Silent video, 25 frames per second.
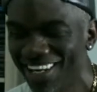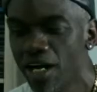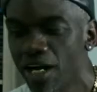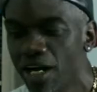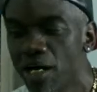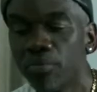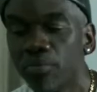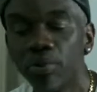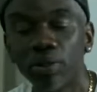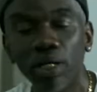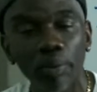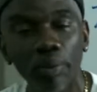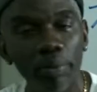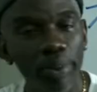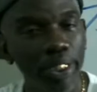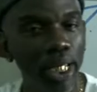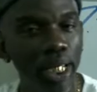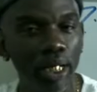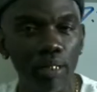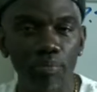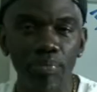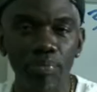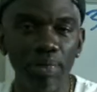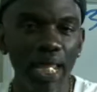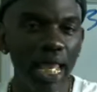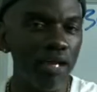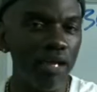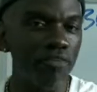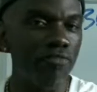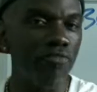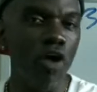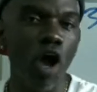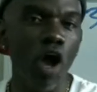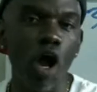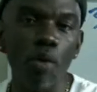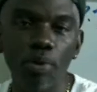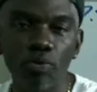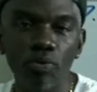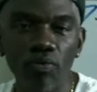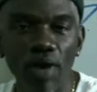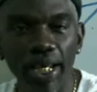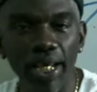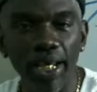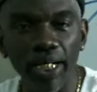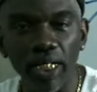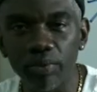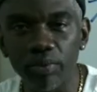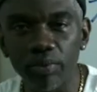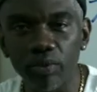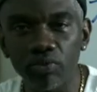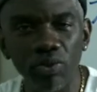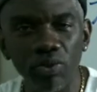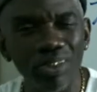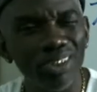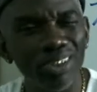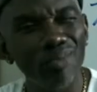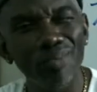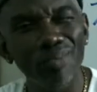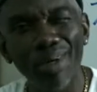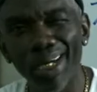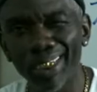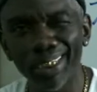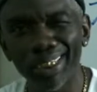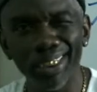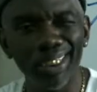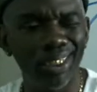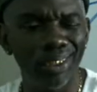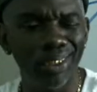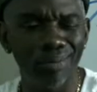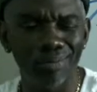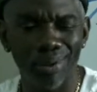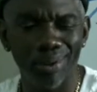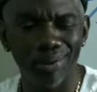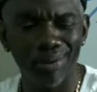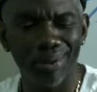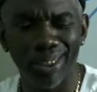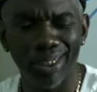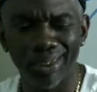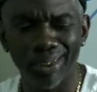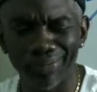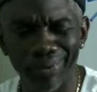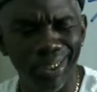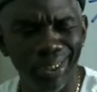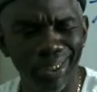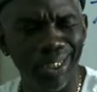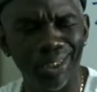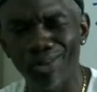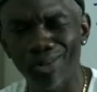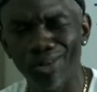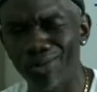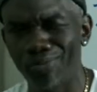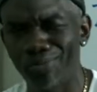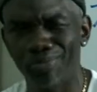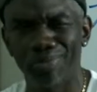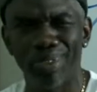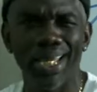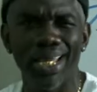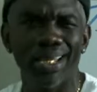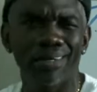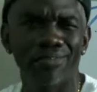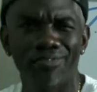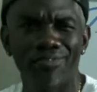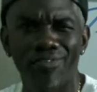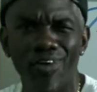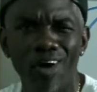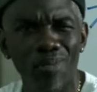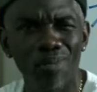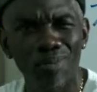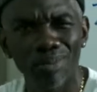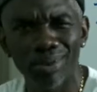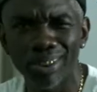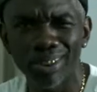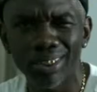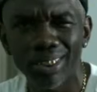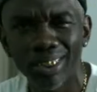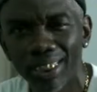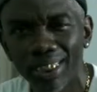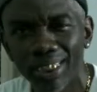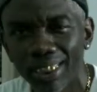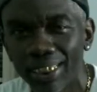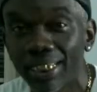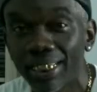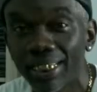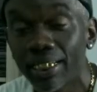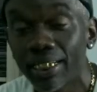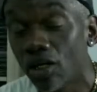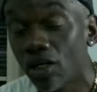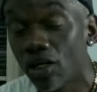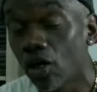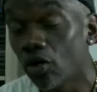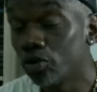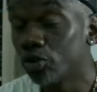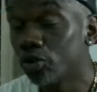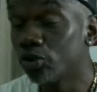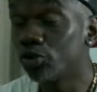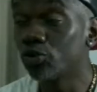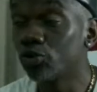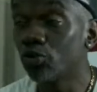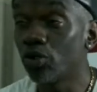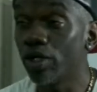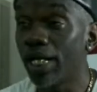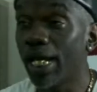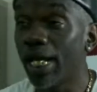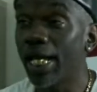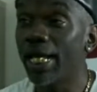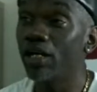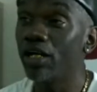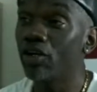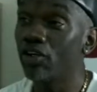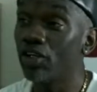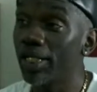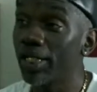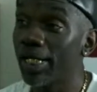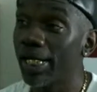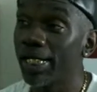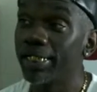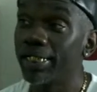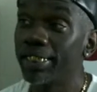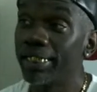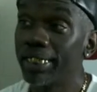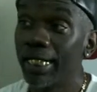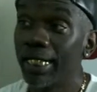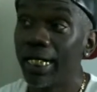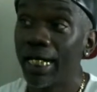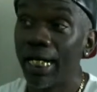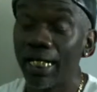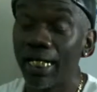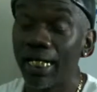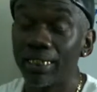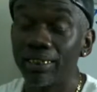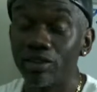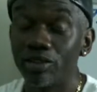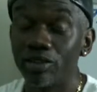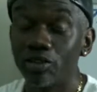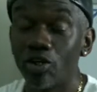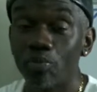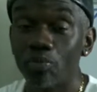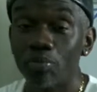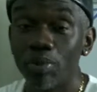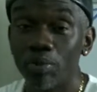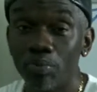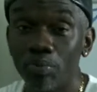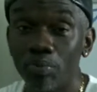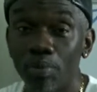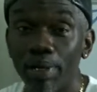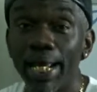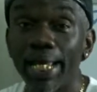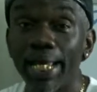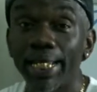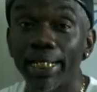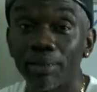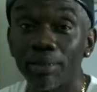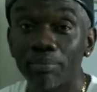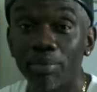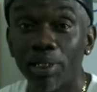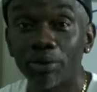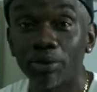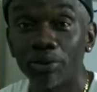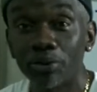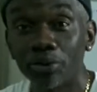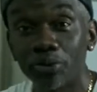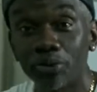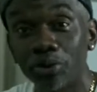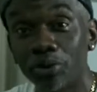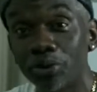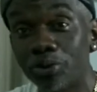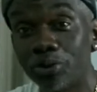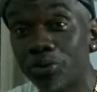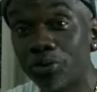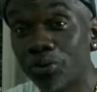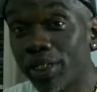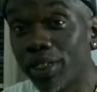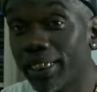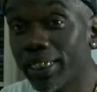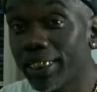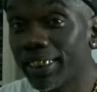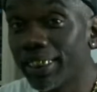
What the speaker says: Like, we got a black farmer right up the road. Nobody care about that. We ain't got no black farmers. No, Detroit, I ain't gonna lie. I just don't be bragging about Detroit. Detroit,